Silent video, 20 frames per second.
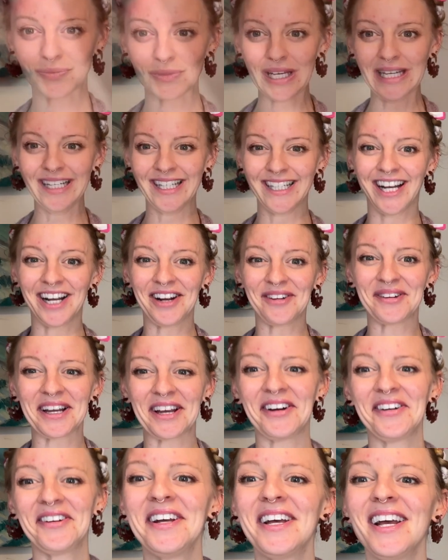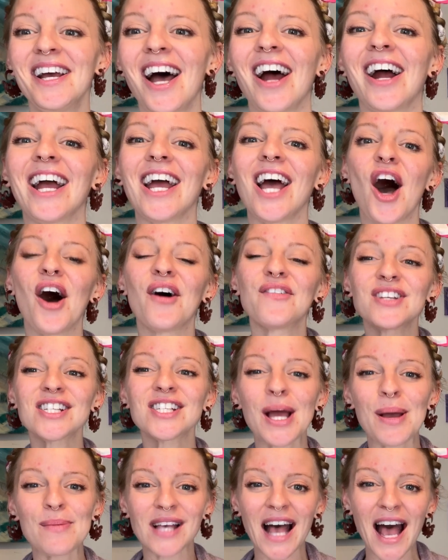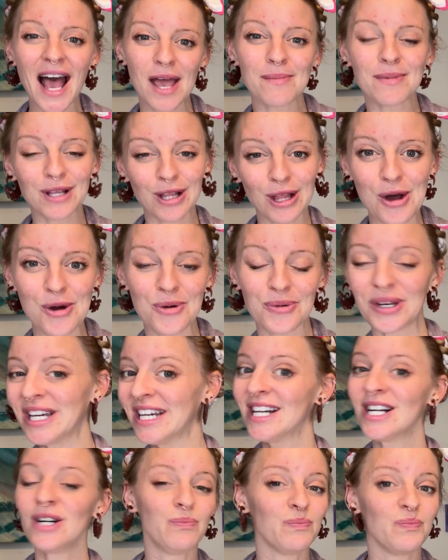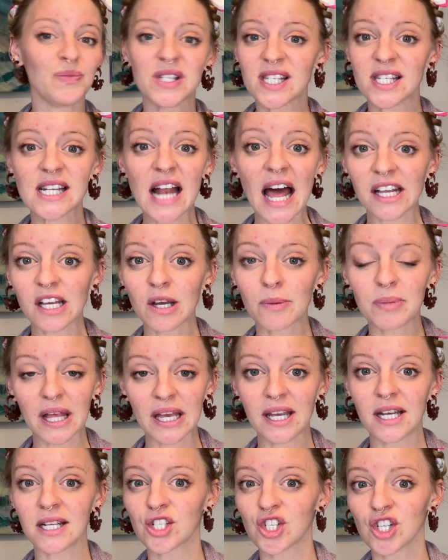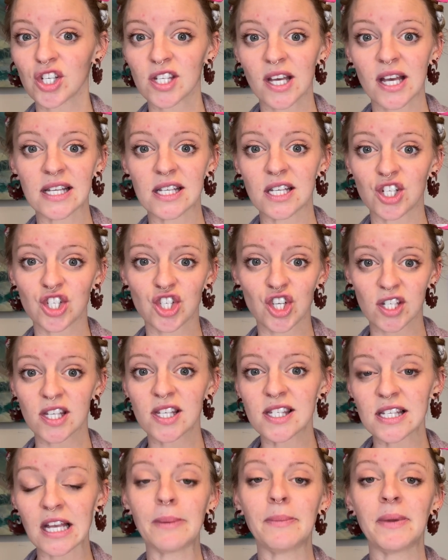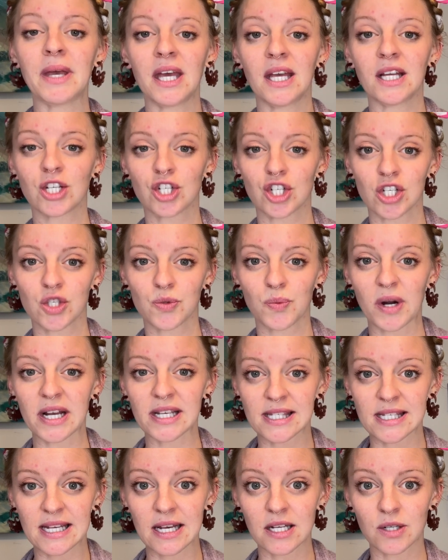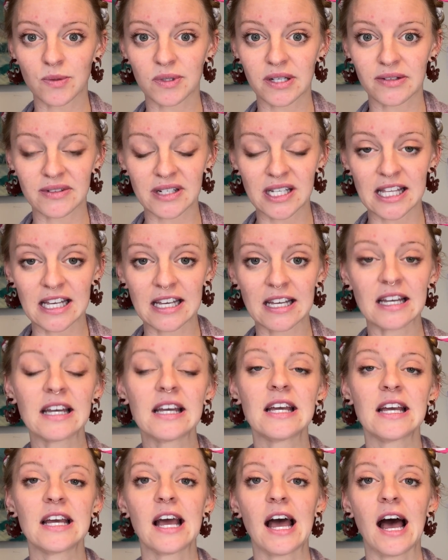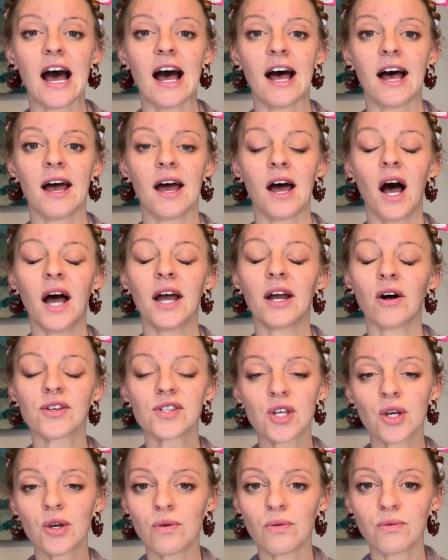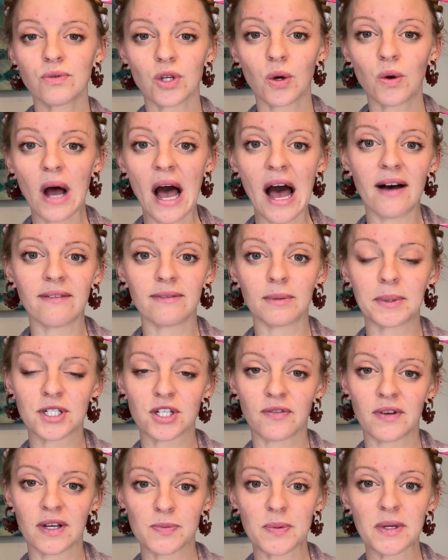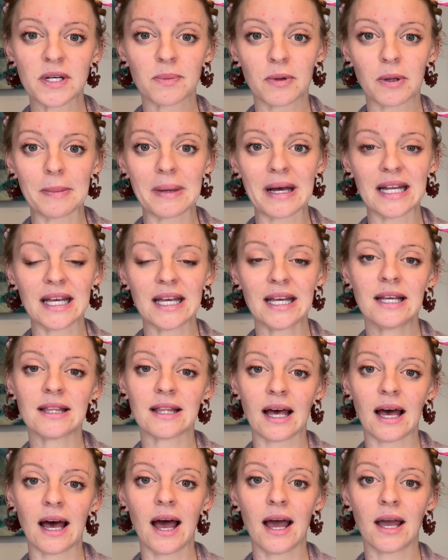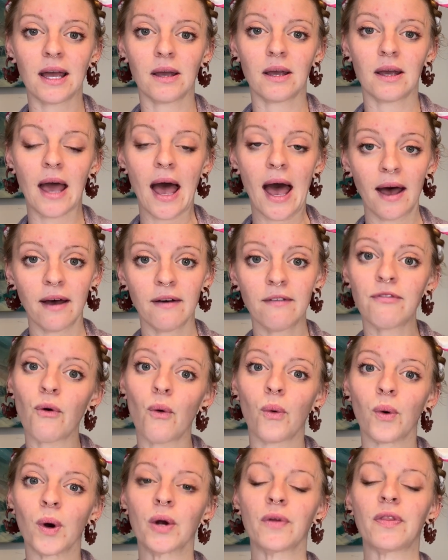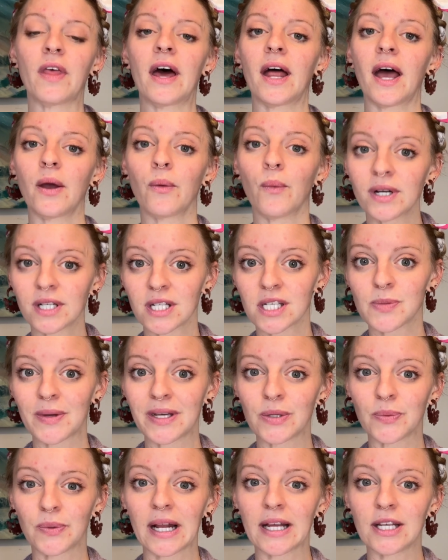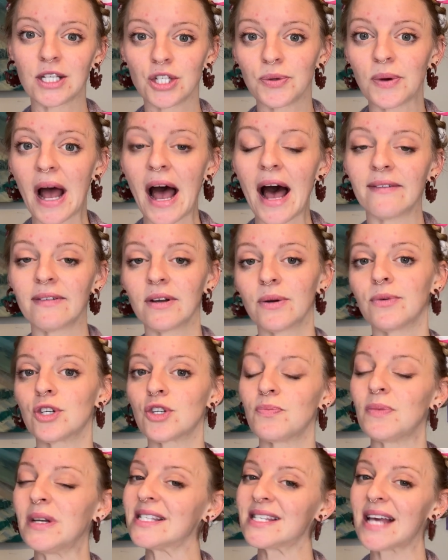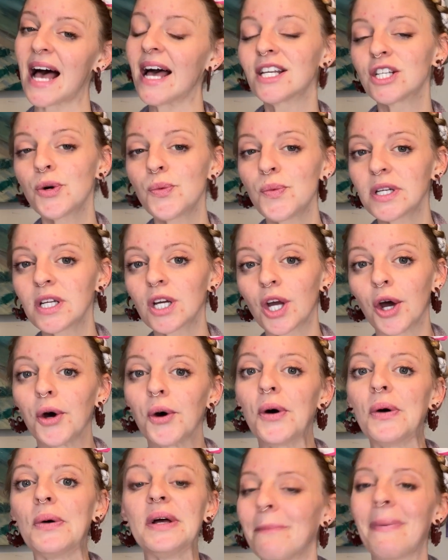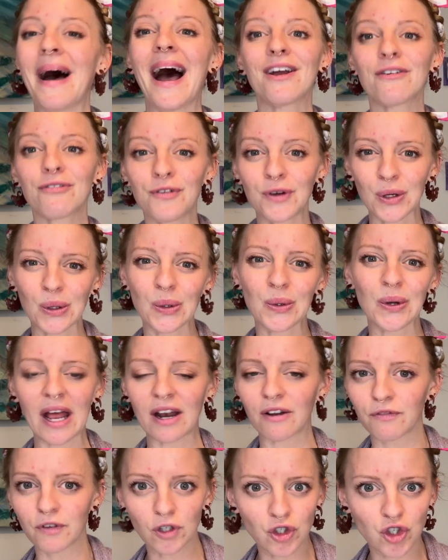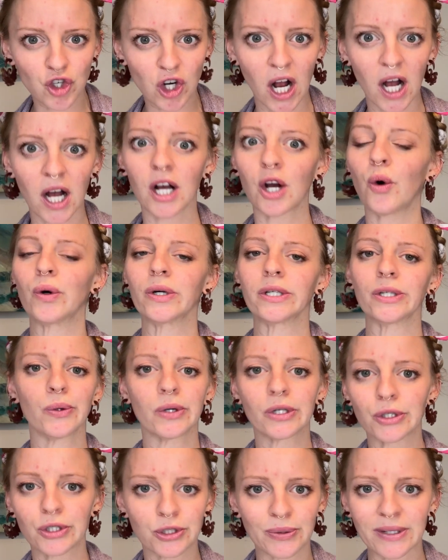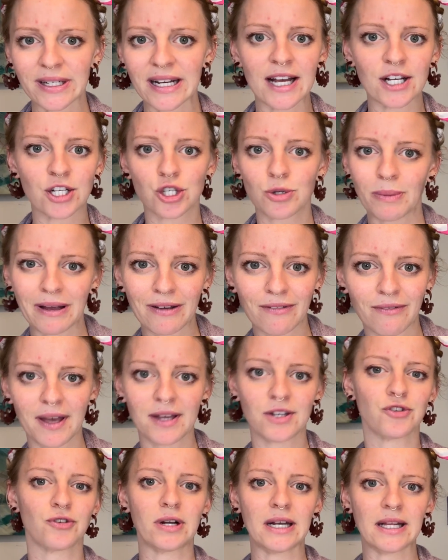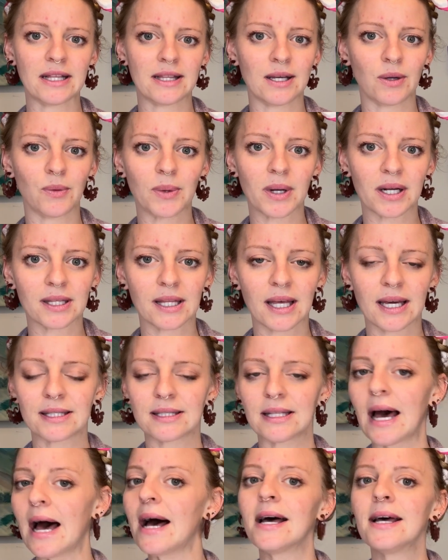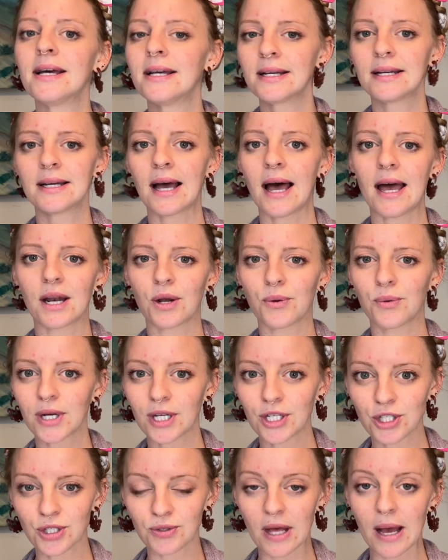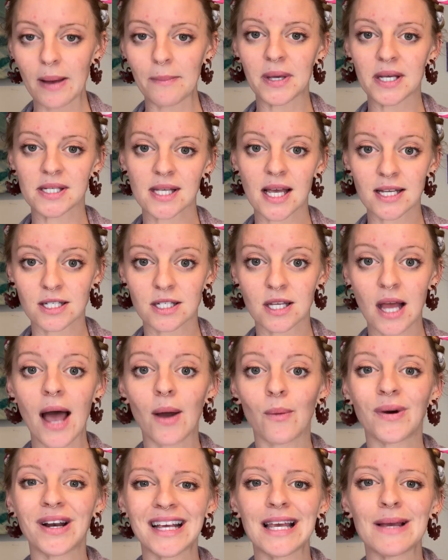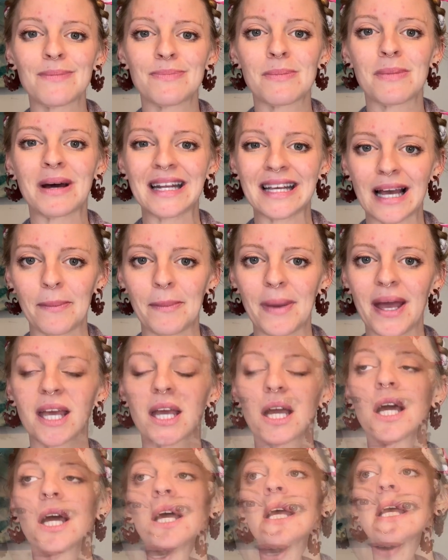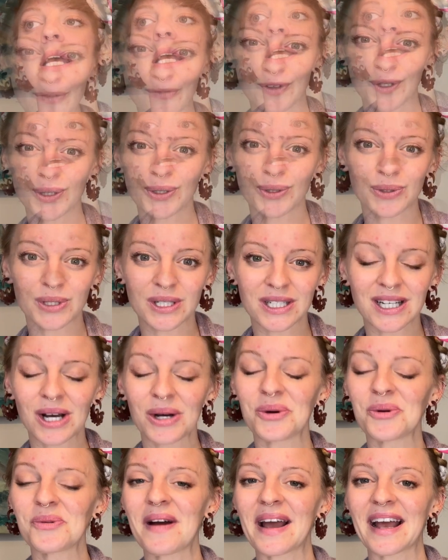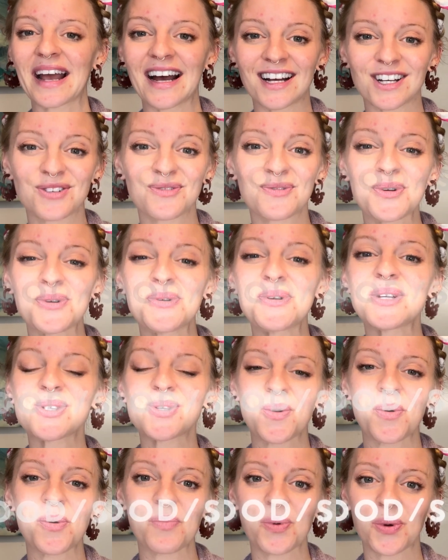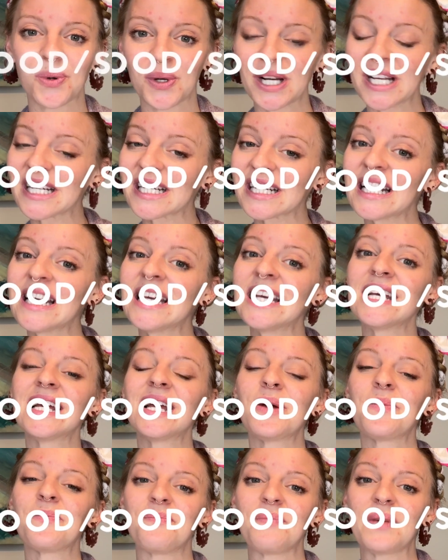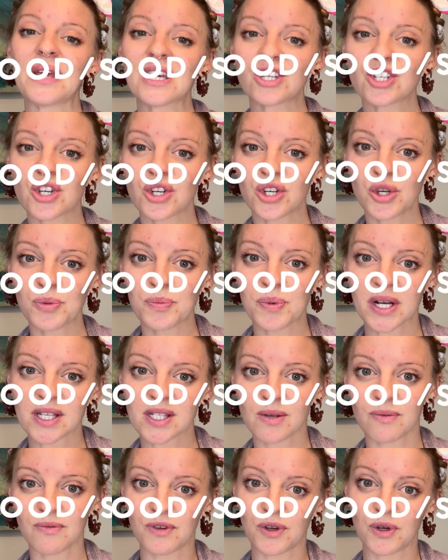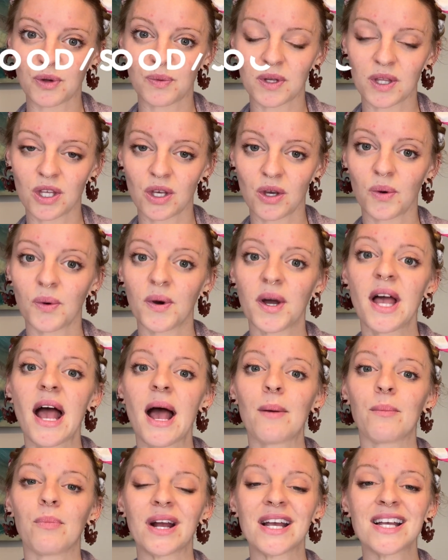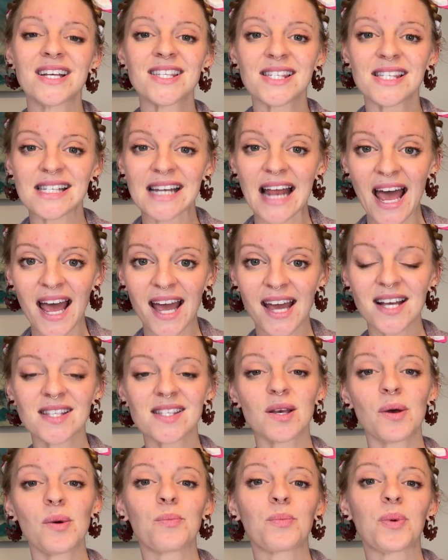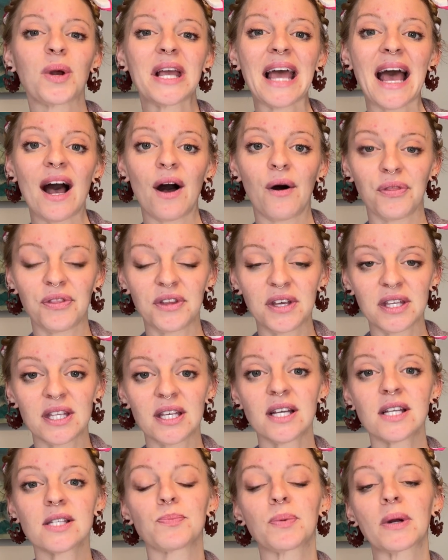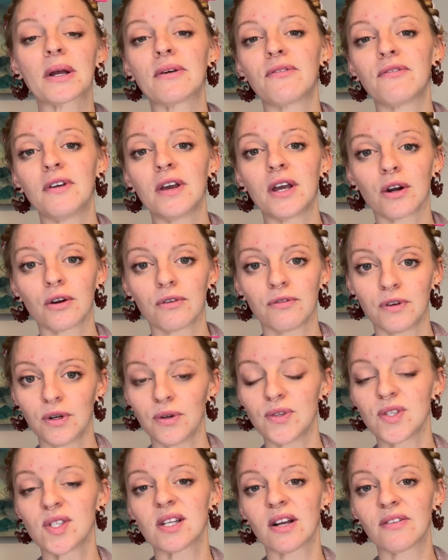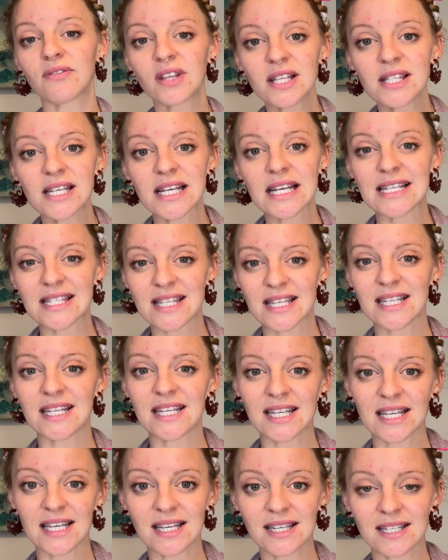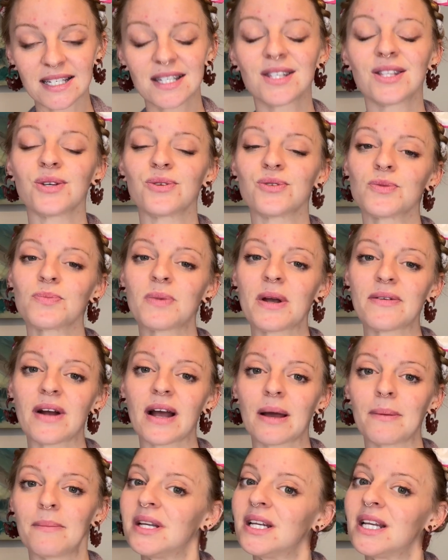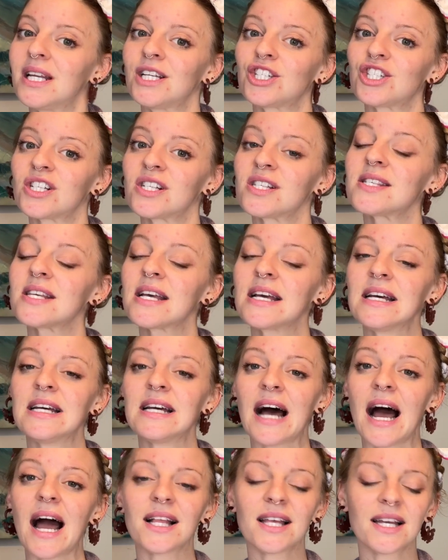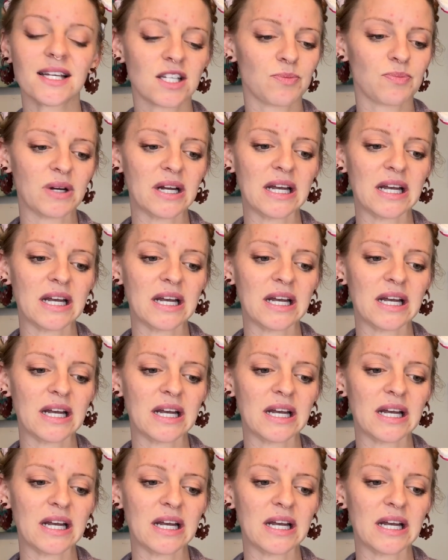There we go. All right, oftentimes I am alone. This is not a complaint. It's just a statement. It's just where I stand with everything. I also don't have a bunch of expendable money that I have or that I want to spend when I do have it, which means I don't want to go buy food at a food truck or order DoorDash to my event or anything weird like that. I don't want to do that because I want to keep the money I make. Food. Oh my gosh, food is so important. Make sure you bring some food with you. Bring snacks, bring healthy things, bring finger foods, stuff that's easy to eat. Those are my recommendations. I like to